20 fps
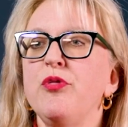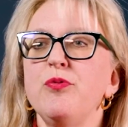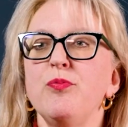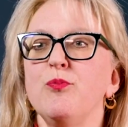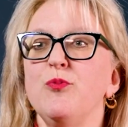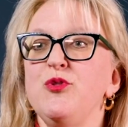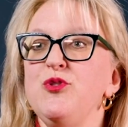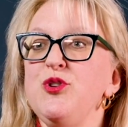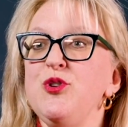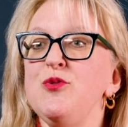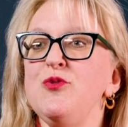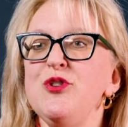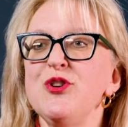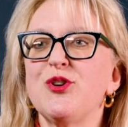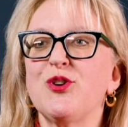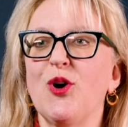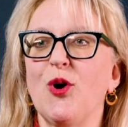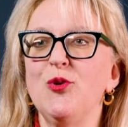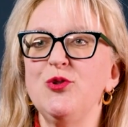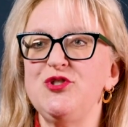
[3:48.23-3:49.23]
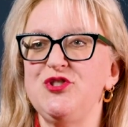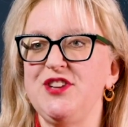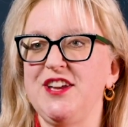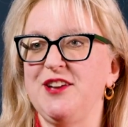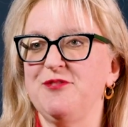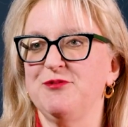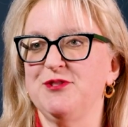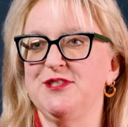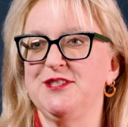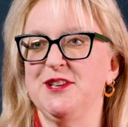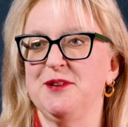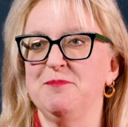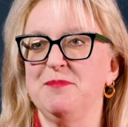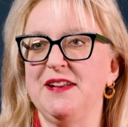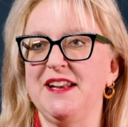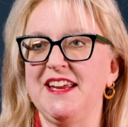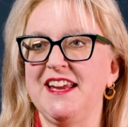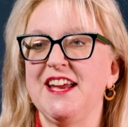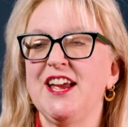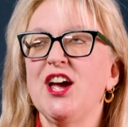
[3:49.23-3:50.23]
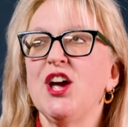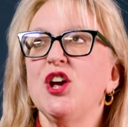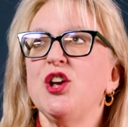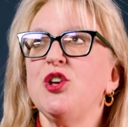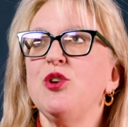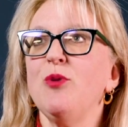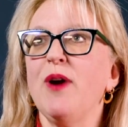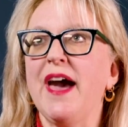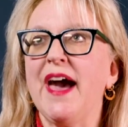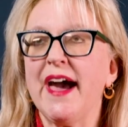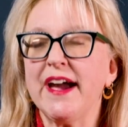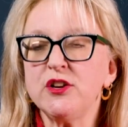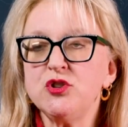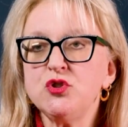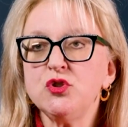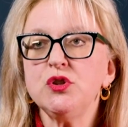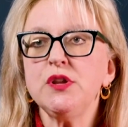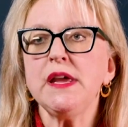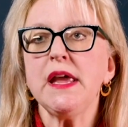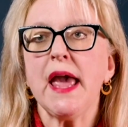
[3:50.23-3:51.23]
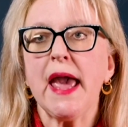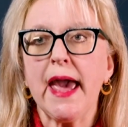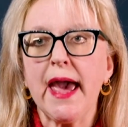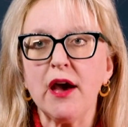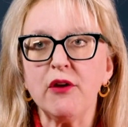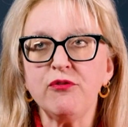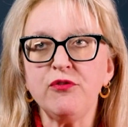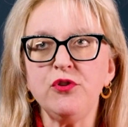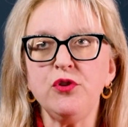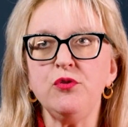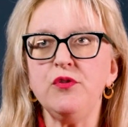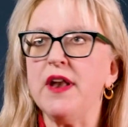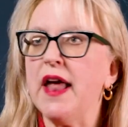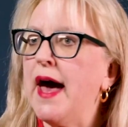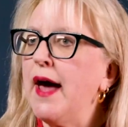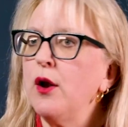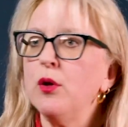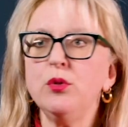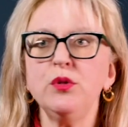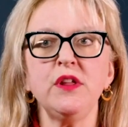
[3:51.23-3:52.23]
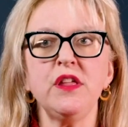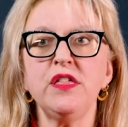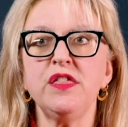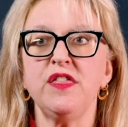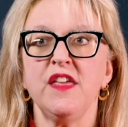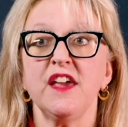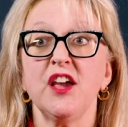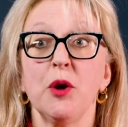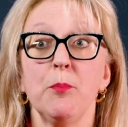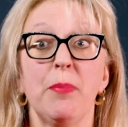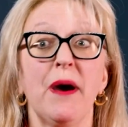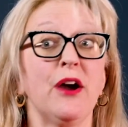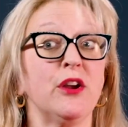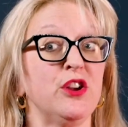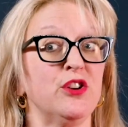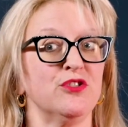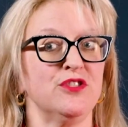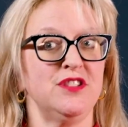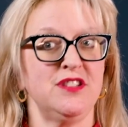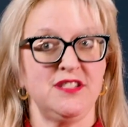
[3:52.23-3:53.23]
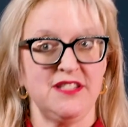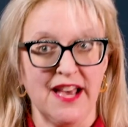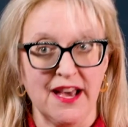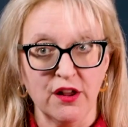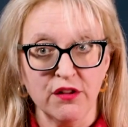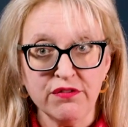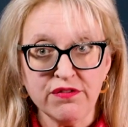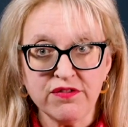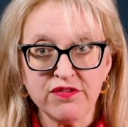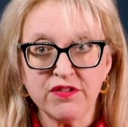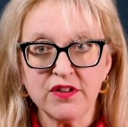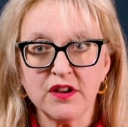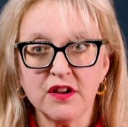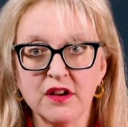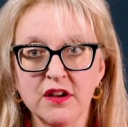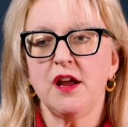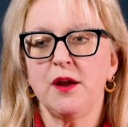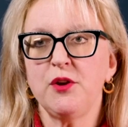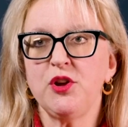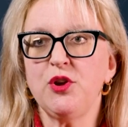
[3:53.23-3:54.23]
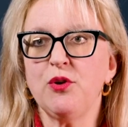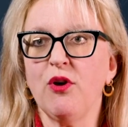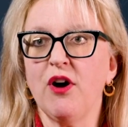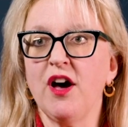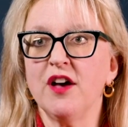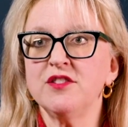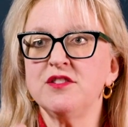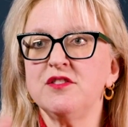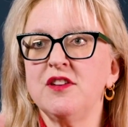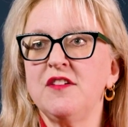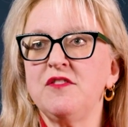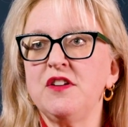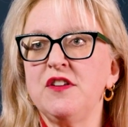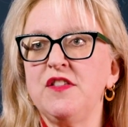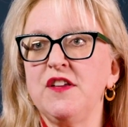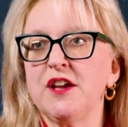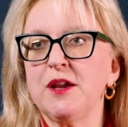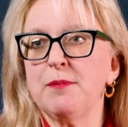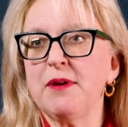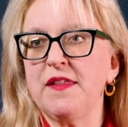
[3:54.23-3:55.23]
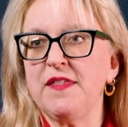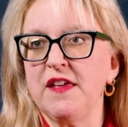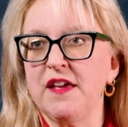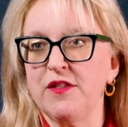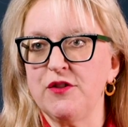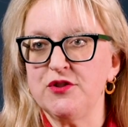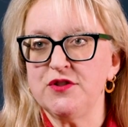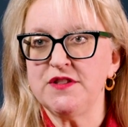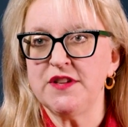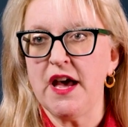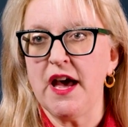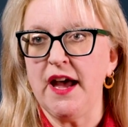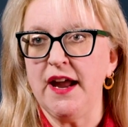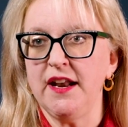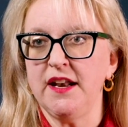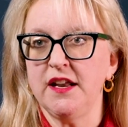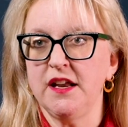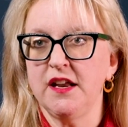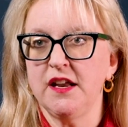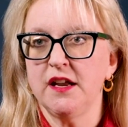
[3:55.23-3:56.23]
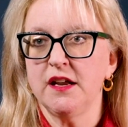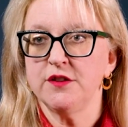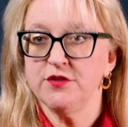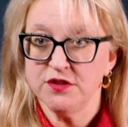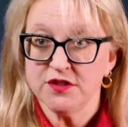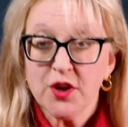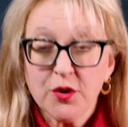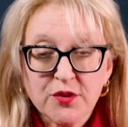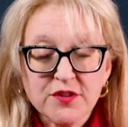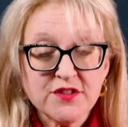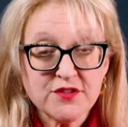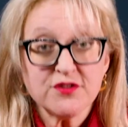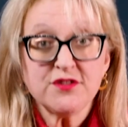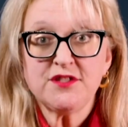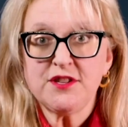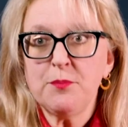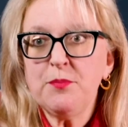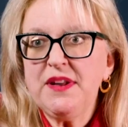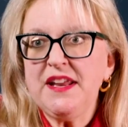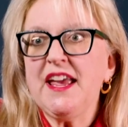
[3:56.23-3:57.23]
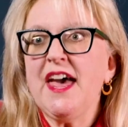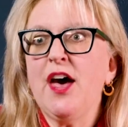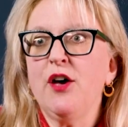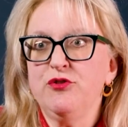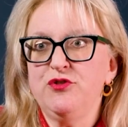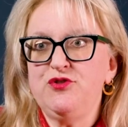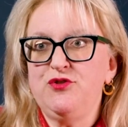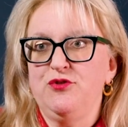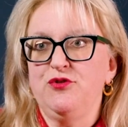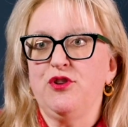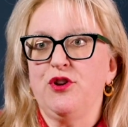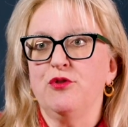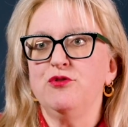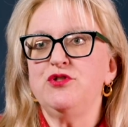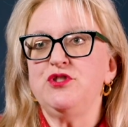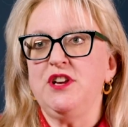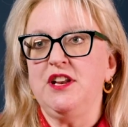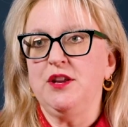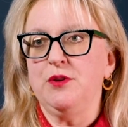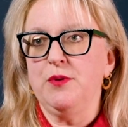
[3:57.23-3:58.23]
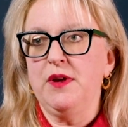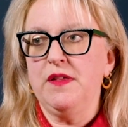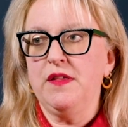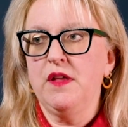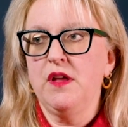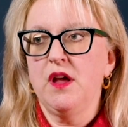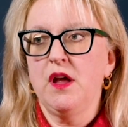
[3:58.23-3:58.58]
When you negotiate with somebody, you actually have to not only think about yourself, you also have to think about the other side. There's somebody else you're negotiating with.